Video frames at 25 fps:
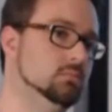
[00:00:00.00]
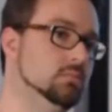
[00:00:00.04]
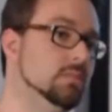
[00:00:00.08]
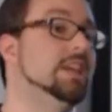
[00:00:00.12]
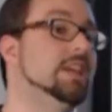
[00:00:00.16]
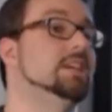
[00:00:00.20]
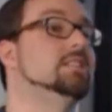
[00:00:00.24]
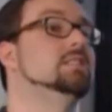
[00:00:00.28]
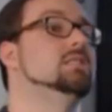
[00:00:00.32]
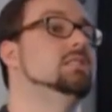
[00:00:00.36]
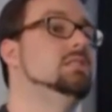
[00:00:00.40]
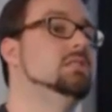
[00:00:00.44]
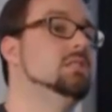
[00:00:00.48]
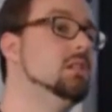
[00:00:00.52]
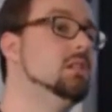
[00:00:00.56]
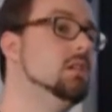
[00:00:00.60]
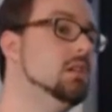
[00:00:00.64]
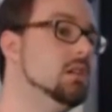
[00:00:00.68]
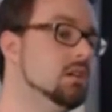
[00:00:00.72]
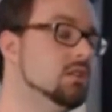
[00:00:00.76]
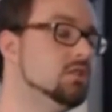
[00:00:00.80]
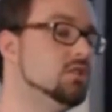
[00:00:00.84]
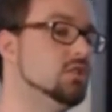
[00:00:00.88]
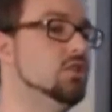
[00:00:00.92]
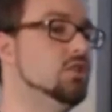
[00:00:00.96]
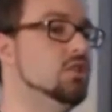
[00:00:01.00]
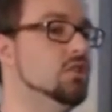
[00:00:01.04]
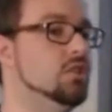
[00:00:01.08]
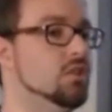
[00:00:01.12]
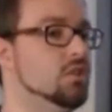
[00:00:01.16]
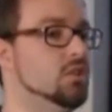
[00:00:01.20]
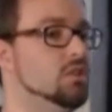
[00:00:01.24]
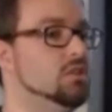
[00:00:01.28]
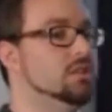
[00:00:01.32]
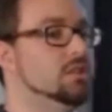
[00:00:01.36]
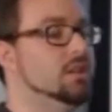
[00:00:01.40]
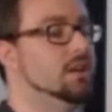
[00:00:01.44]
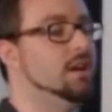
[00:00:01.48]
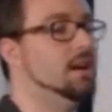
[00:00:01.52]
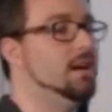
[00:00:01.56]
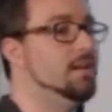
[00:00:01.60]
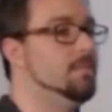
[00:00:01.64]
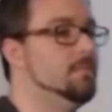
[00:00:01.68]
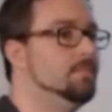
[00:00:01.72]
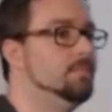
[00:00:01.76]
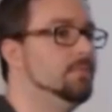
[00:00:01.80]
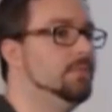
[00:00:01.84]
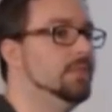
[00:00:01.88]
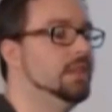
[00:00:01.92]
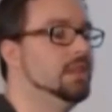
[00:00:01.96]
Yes. So you could,
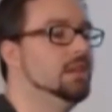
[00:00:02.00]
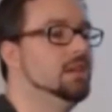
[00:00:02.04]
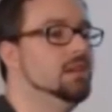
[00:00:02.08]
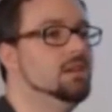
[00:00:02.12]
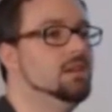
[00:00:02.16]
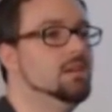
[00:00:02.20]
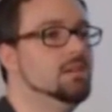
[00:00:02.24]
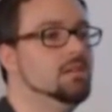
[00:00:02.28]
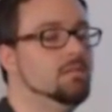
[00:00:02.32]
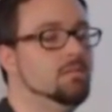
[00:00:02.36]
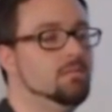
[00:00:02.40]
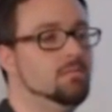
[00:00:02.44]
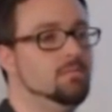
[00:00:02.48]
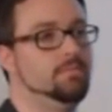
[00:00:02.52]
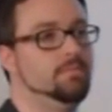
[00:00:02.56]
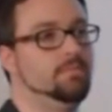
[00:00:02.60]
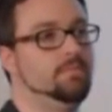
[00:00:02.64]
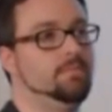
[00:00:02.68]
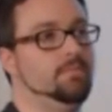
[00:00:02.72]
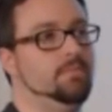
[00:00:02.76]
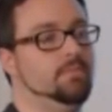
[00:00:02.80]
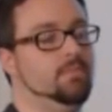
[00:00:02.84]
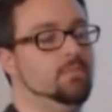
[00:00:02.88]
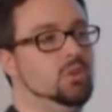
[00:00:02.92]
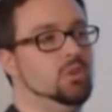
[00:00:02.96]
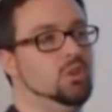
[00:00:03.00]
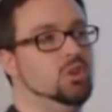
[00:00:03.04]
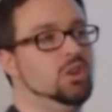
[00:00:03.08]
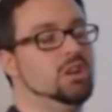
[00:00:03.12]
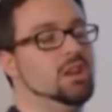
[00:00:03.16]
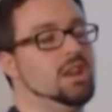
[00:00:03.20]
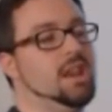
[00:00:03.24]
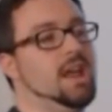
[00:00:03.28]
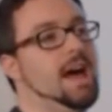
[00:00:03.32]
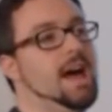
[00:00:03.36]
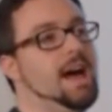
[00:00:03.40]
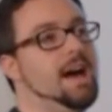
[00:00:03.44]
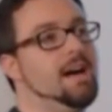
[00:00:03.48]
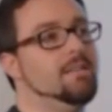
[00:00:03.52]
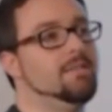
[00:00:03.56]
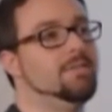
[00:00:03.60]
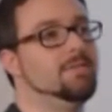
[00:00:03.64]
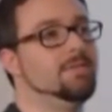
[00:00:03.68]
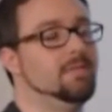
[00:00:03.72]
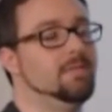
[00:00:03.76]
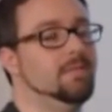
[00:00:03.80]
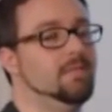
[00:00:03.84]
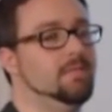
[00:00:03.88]
you can have,